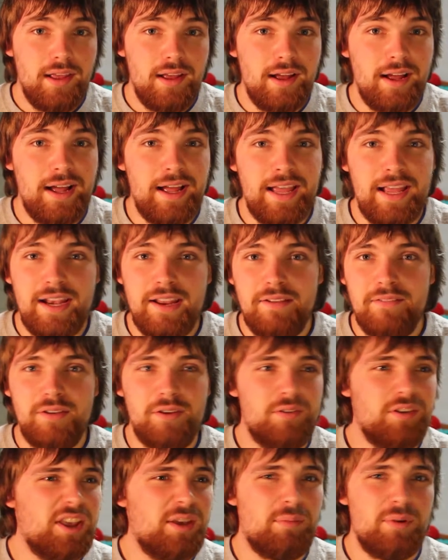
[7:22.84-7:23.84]
Any of
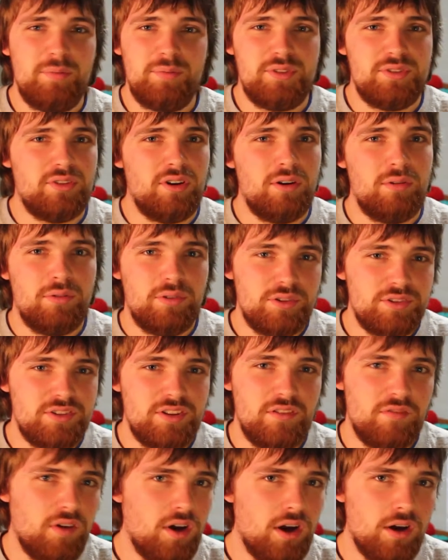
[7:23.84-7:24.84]
you who keep up with Star Wars
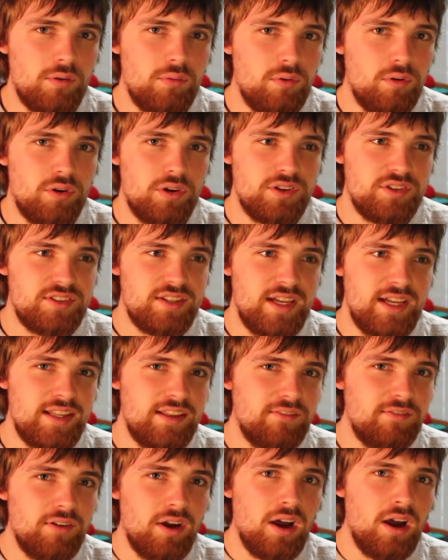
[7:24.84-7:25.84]
and the Vong Wars,
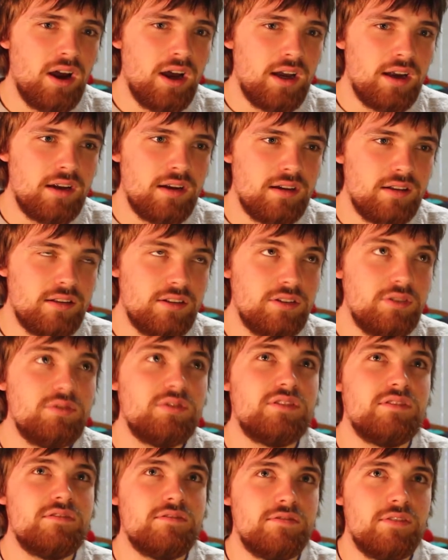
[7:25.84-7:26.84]
the
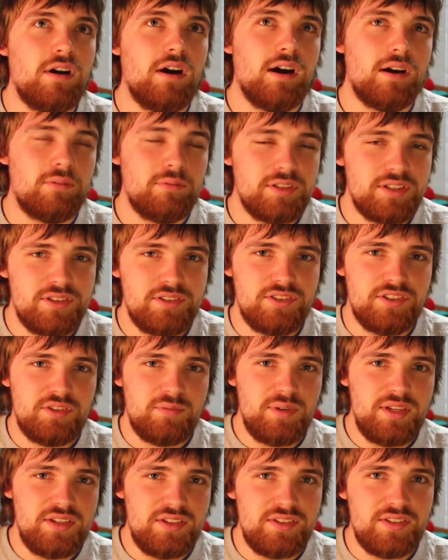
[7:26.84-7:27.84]
use of Vong, which is the
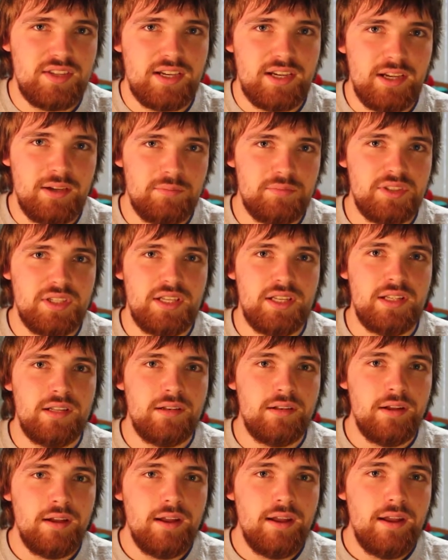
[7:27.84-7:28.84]
species that comes
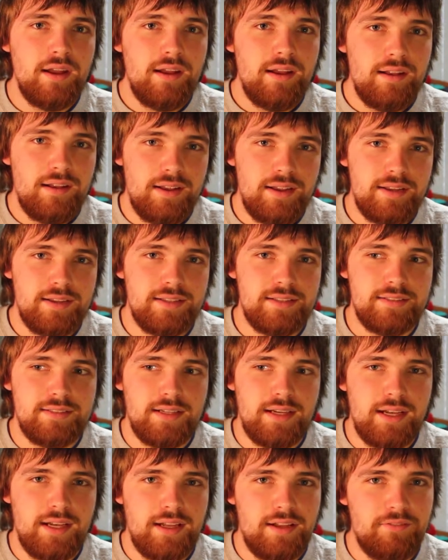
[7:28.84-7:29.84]
in, is
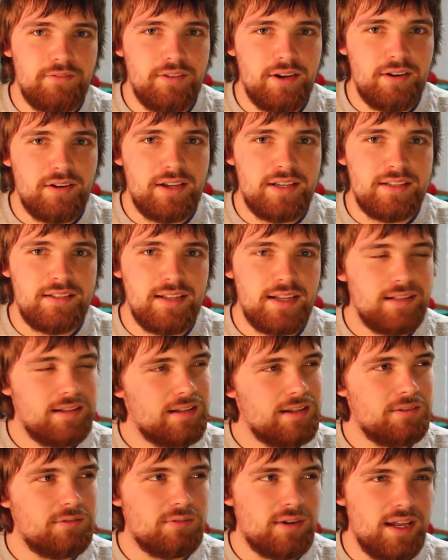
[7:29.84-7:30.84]
a very
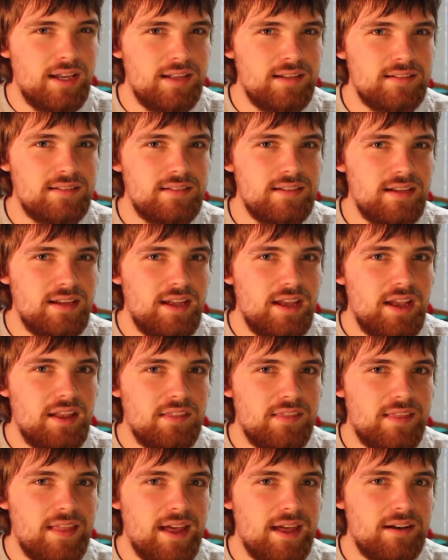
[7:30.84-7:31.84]
deadly race
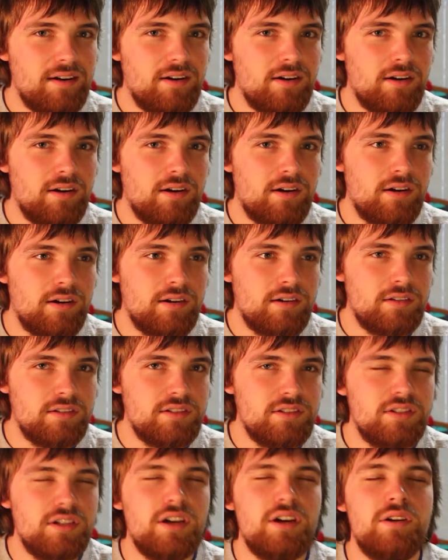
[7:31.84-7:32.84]
that are,
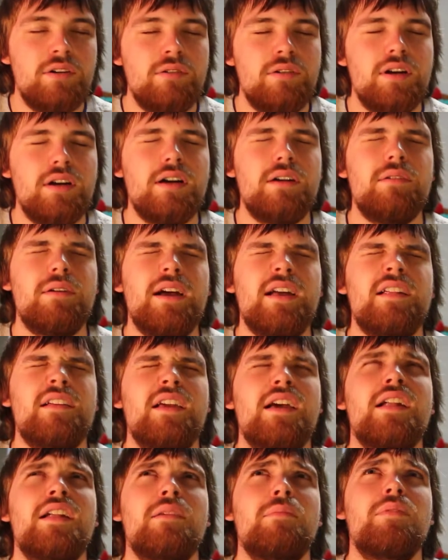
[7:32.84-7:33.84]
you know, how do
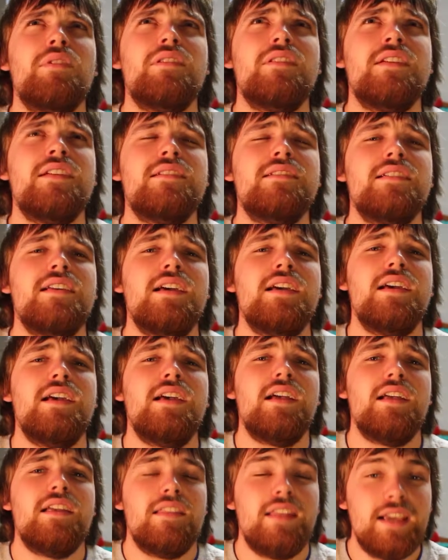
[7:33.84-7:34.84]
you put this?
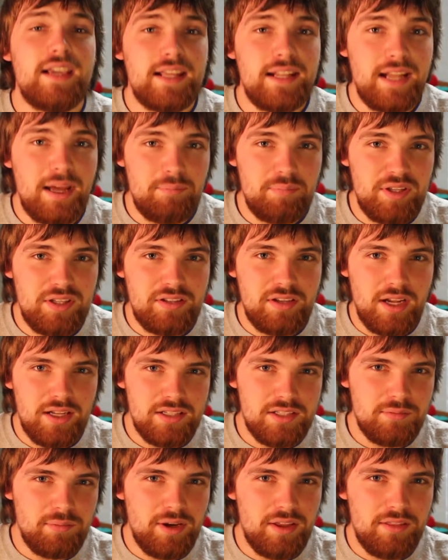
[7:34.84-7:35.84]
They cannot be
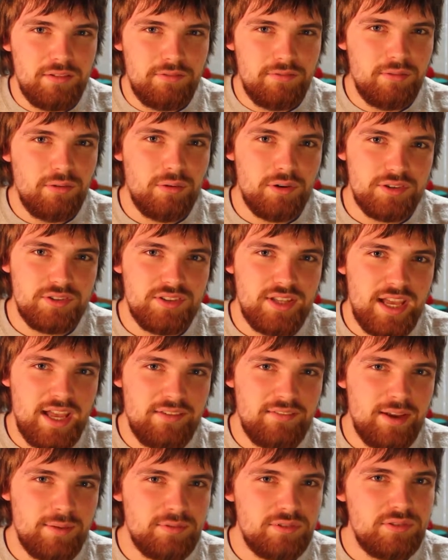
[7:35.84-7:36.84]
touched by the Force. They
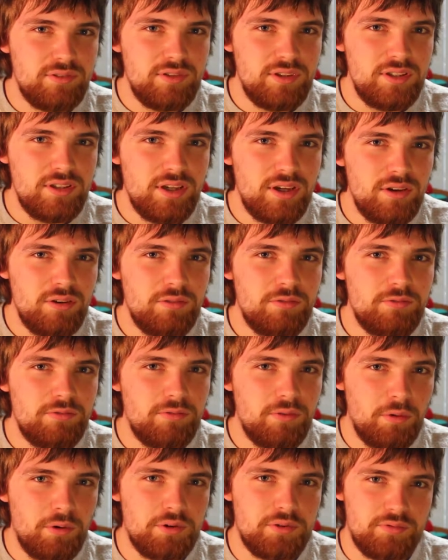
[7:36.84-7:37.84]
have absolutely no
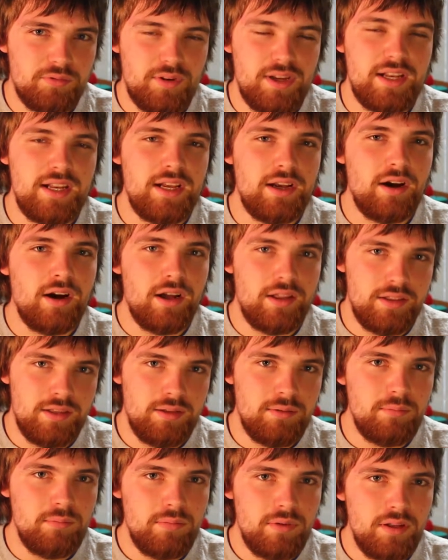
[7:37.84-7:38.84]
Force reading on
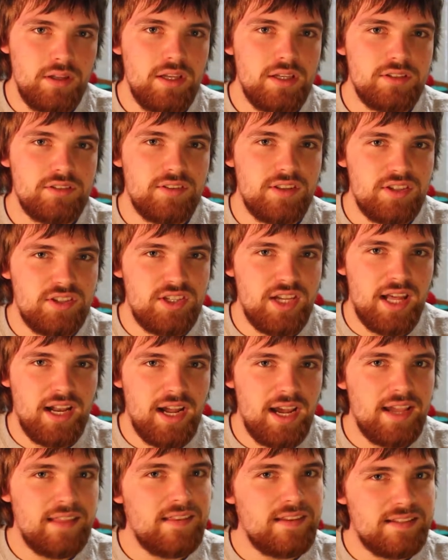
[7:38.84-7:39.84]
them. So the
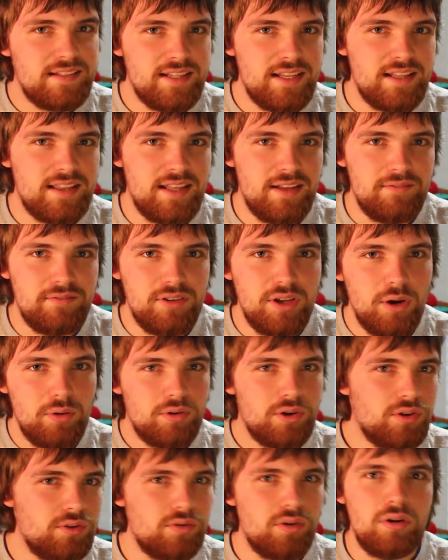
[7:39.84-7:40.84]
Jedi and the Sith have no
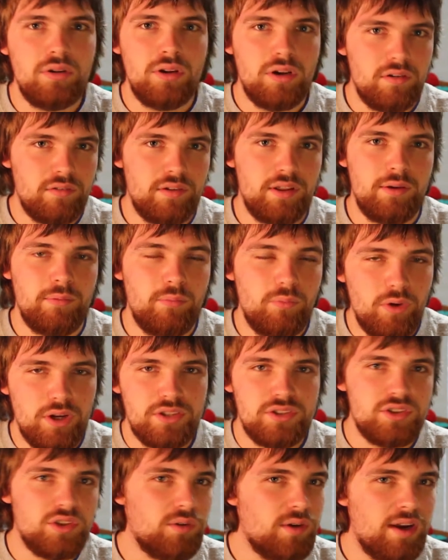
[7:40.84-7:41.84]
control over them
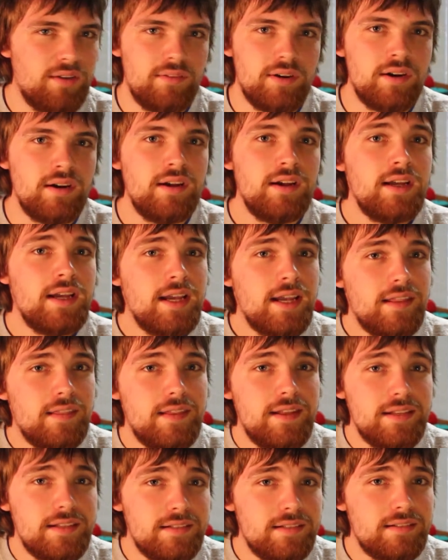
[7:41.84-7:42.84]
whatsoever.
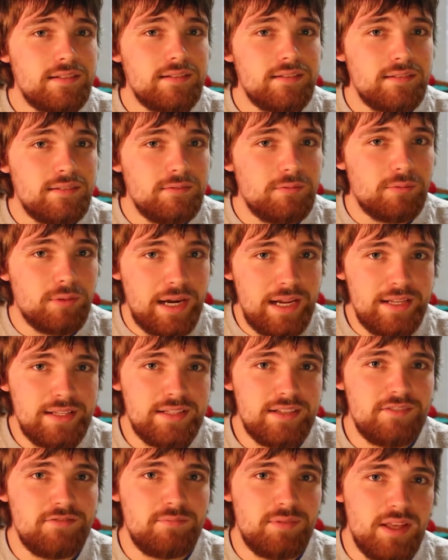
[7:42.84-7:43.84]
This
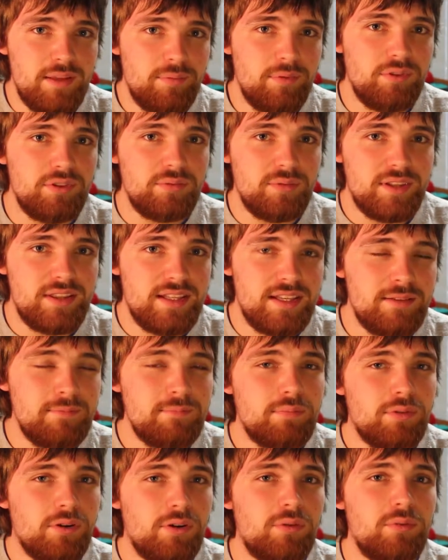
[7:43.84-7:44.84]
race of people is what the
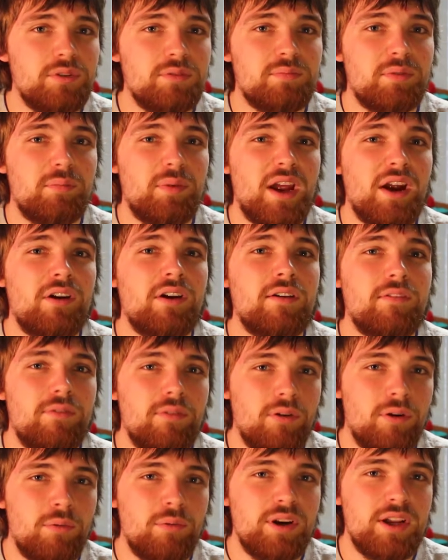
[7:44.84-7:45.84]
Emperor was preparing
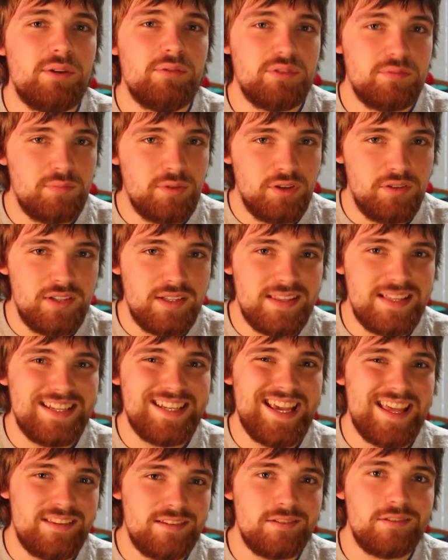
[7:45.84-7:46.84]
for when he was building the
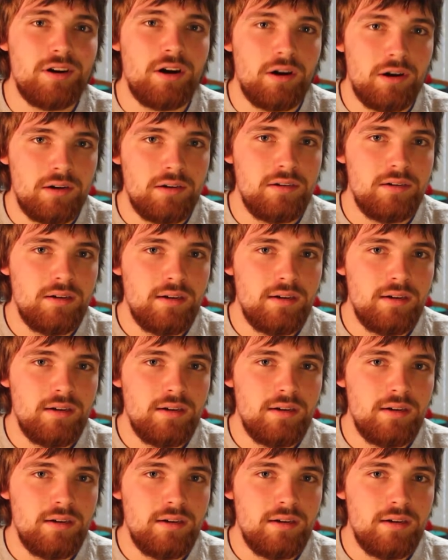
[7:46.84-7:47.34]
Death Star.